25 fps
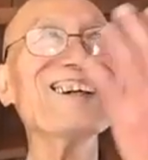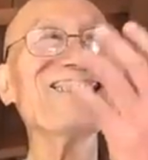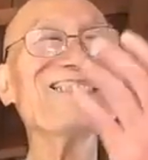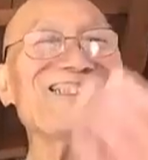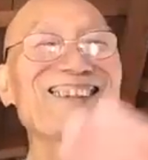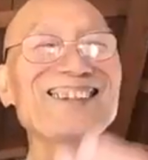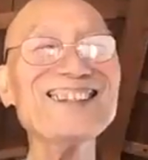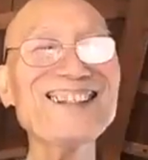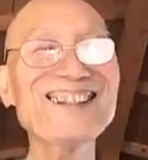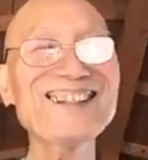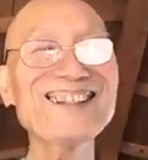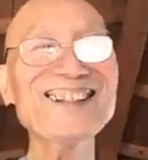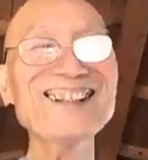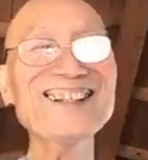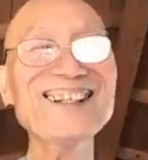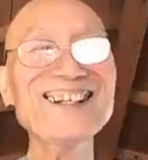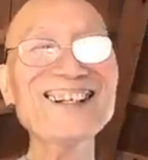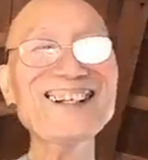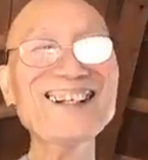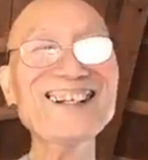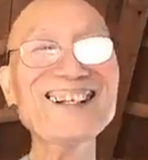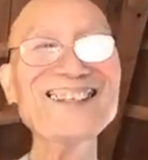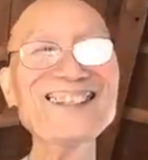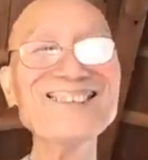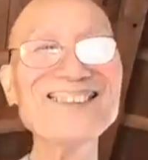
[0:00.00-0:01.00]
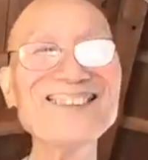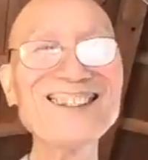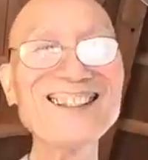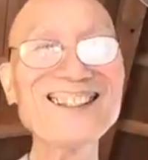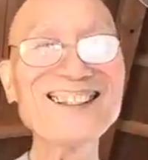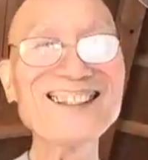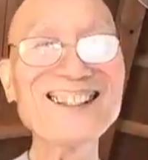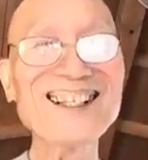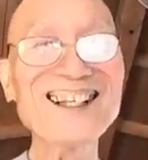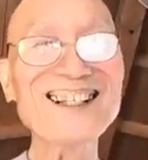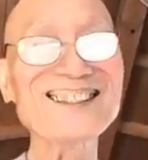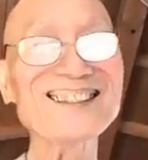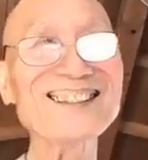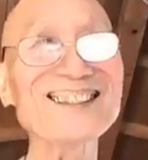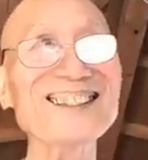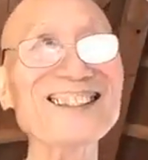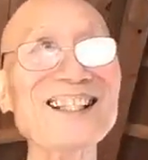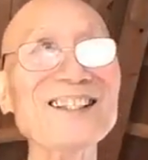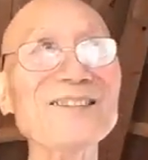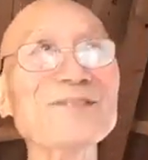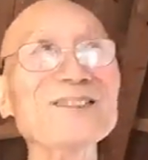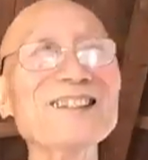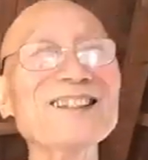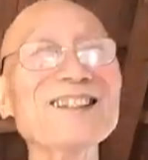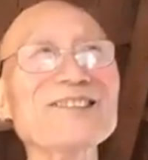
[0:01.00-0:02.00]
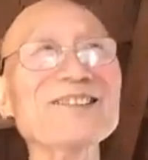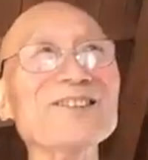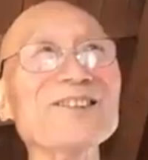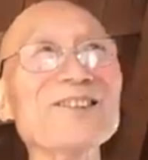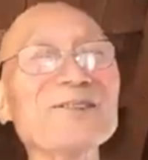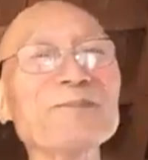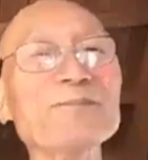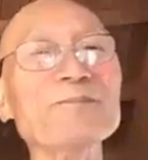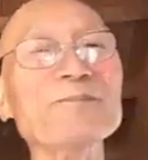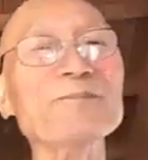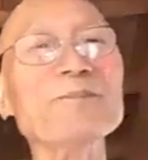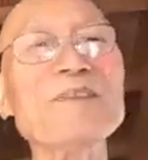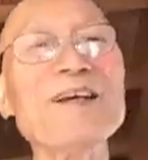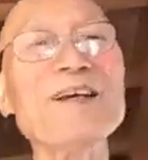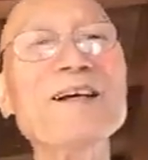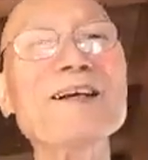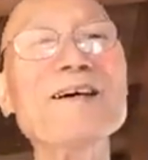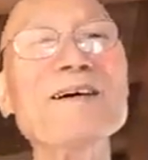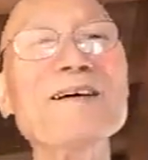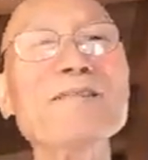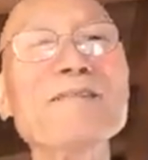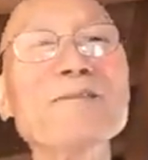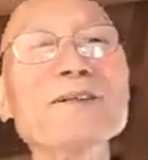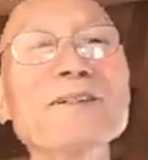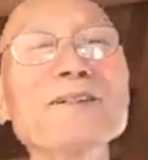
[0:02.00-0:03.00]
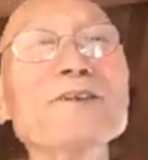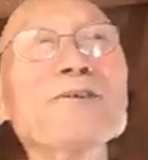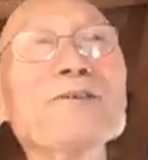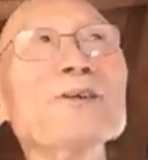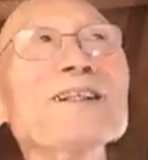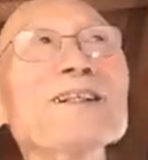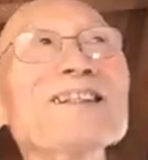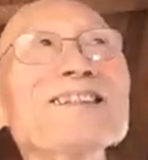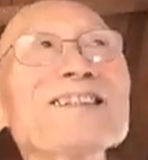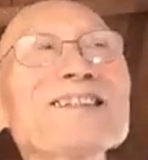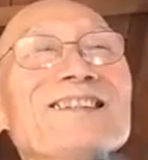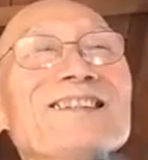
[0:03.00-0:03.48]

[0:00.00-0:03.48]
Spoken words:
Very, very acceptable. But when I